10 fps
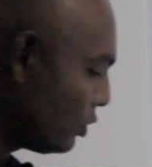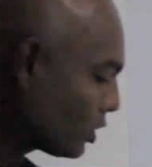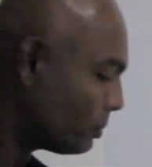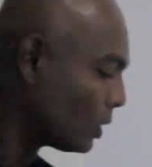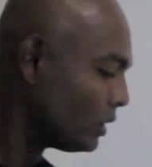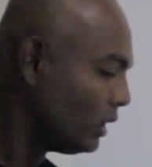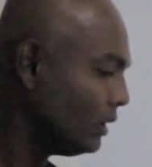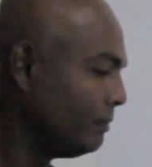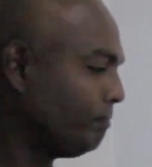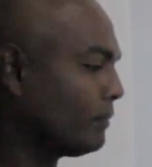the water bottle,
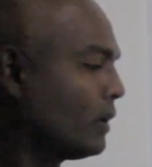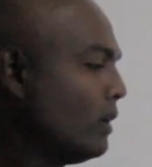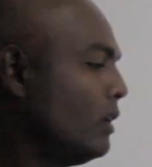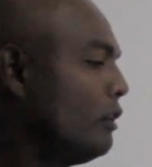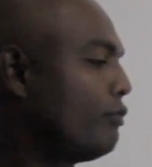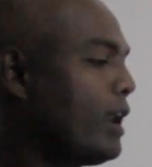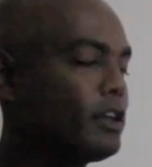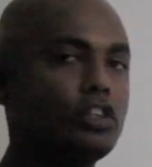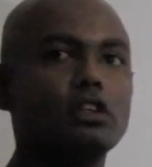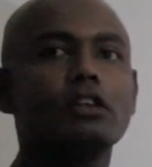
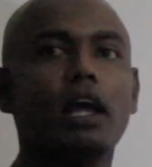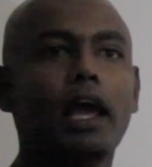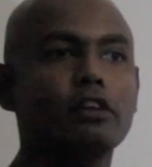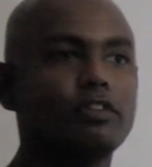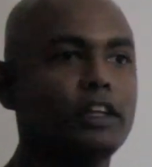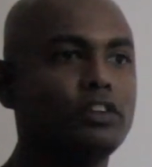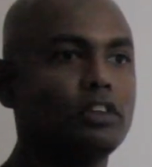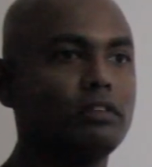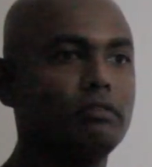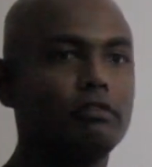flexion, extension,